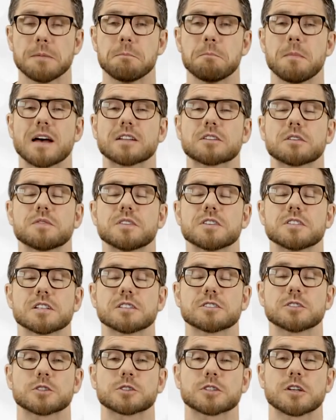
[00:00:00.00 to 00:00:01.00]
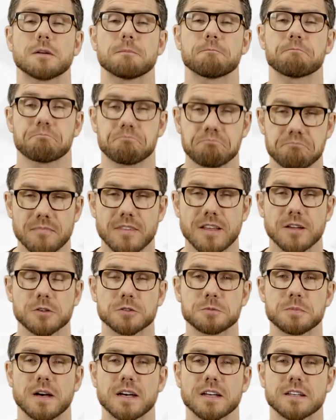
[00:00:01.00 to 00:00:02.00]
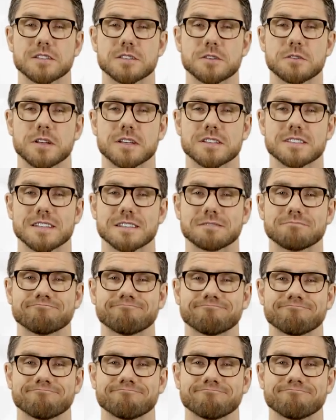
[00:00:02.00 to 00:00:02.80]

drmattofficial.com. Goodbye, see you next time.